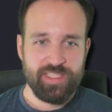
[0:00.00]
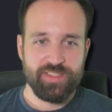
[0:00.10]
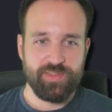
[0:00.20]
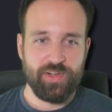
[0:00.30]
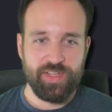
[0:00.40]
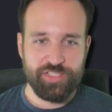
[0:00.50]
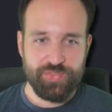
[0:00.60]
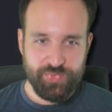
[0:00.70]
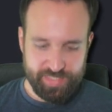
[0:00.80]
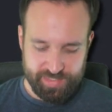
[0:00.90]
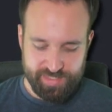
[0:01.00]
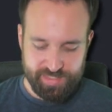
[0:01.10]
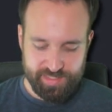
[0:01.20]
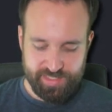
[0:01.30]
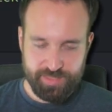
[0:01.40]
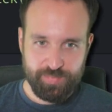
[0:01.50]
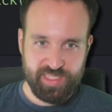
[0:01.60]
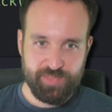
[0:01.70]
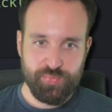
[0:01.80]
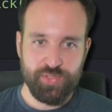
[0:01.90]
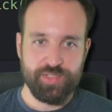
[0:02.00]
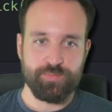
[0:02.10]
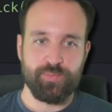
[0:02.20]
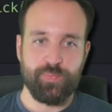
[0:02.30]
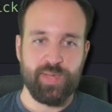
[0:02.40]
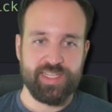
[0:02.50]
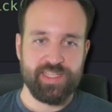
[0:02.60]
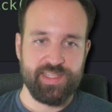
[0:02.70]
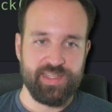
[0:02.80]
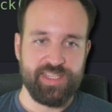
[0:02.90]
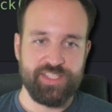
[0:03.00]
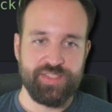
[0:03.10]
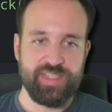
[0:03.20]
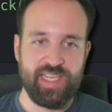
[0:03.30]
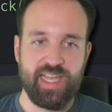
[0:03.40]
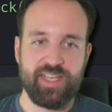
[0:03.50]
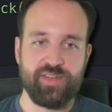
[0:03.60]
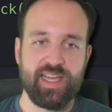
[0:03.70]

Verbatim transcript: So in order to fix this, simply put button into the ion